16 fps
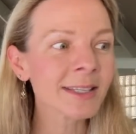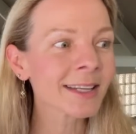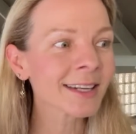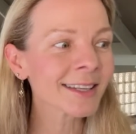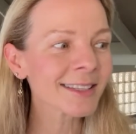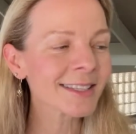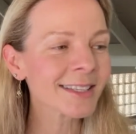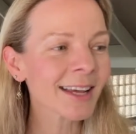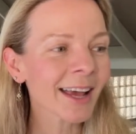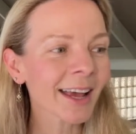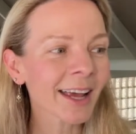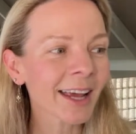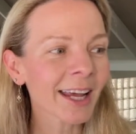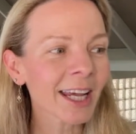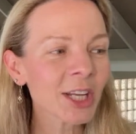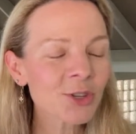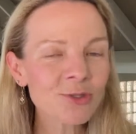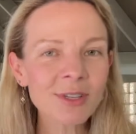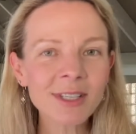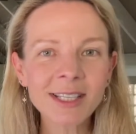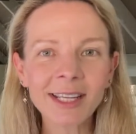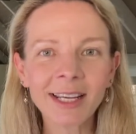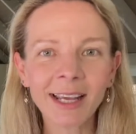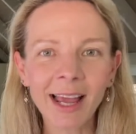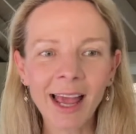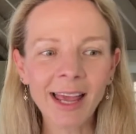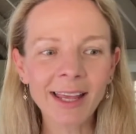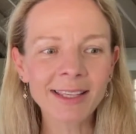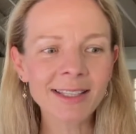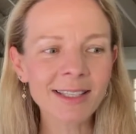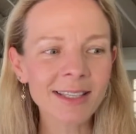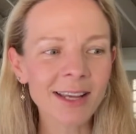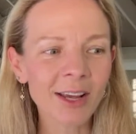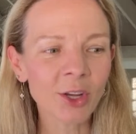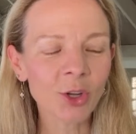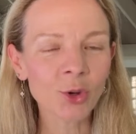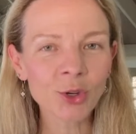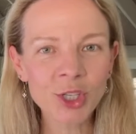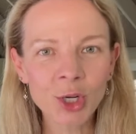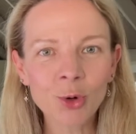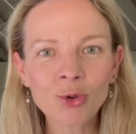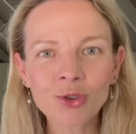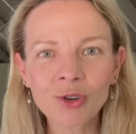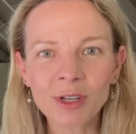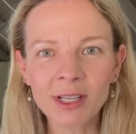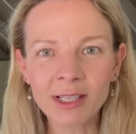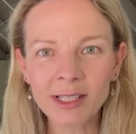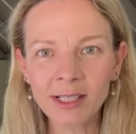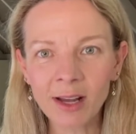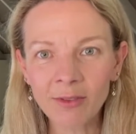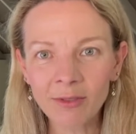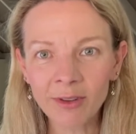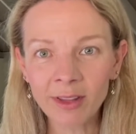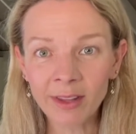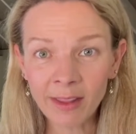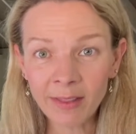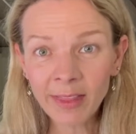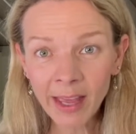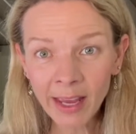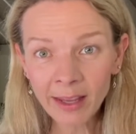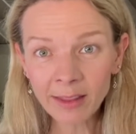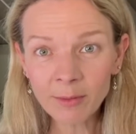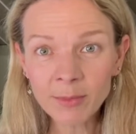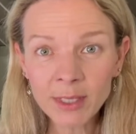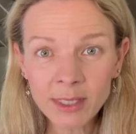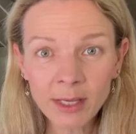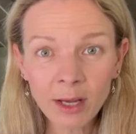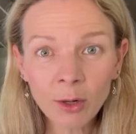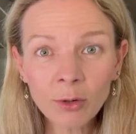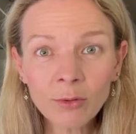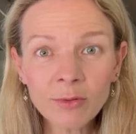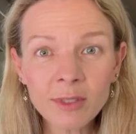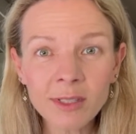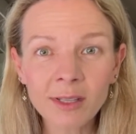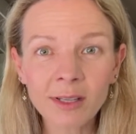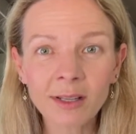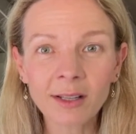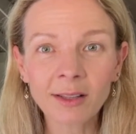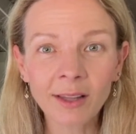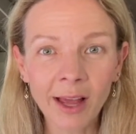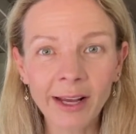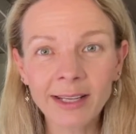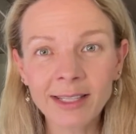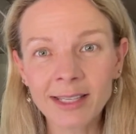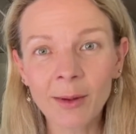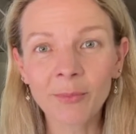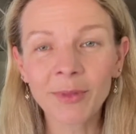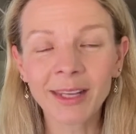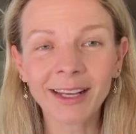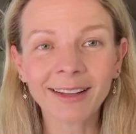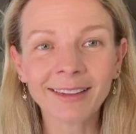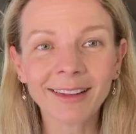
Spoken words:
And it's interesting as your children discover that they themselves like something,